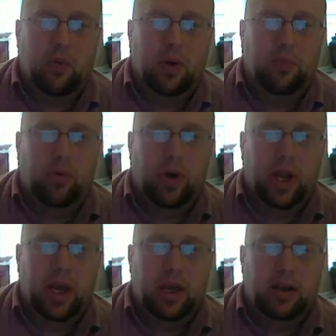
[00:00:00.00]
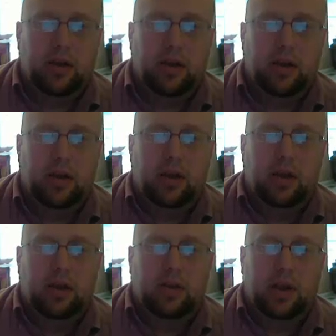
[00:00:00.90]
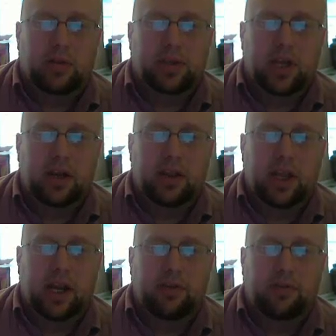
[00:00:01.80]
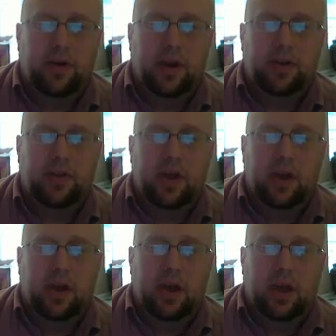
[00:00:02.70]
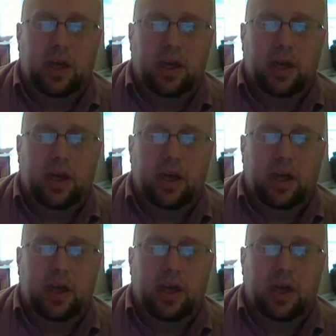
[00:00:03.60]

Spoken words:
okay, 1.8 times 10 to the negative fifth,